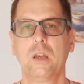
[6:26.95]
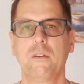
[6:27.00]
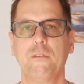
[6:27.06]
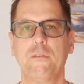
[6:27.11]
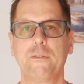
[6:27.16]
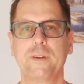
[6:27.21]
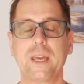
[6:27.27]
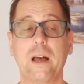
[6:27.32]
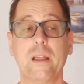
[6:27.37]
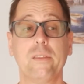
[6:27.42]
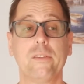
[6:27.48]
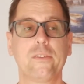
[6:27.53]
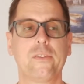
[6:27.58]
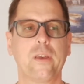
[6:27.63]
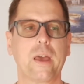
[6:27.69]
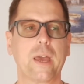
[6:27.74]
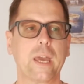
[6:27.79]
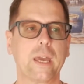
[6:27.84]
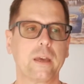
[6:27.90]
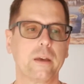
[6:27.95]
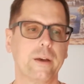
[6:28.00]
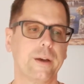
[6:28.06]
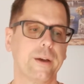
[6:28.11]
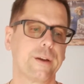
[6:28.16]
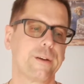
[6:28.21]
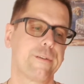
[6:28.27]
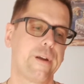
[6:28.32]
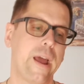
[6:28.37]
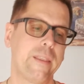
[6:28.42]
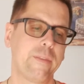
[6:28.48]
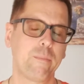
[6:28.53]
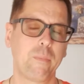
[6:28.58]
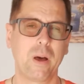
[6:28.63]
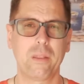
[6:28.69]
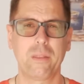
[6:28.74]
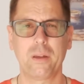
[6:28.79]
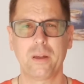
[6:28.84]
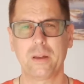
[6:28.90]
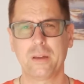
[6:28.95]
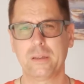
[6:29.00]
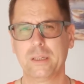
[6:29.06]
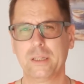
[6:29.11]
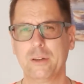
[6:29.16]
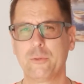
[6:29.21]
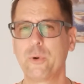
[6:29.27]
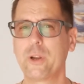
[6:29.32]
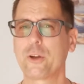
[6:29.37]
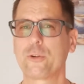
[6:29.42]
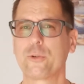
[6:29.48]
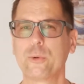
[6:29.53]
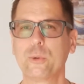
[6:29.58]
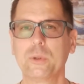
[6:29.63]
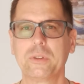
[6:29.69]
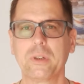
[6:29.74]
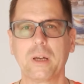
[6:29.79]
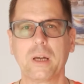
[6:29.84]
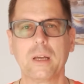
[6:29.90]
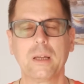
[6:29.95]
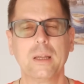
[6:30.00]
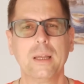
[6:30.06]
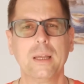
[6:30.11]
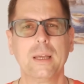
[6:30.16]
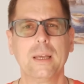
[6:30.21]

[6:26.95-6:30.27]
fiance, grandmother, recruiter.